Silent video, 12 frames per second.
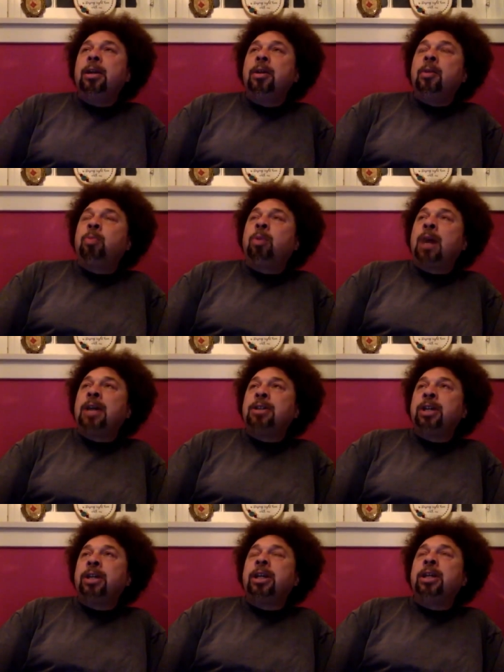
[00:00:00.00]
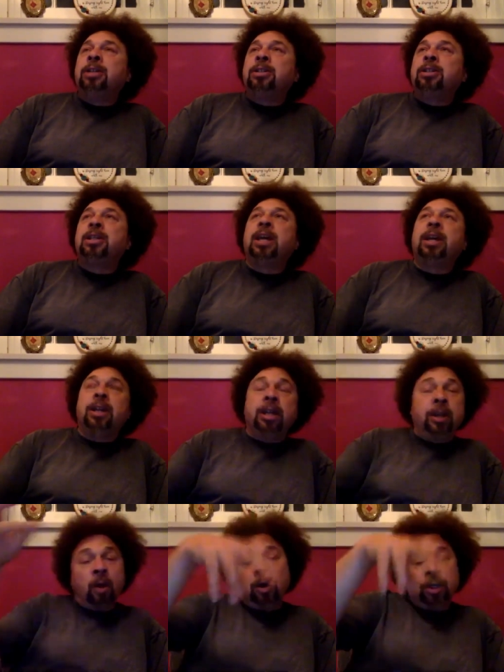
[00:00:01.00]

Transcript: the project is set in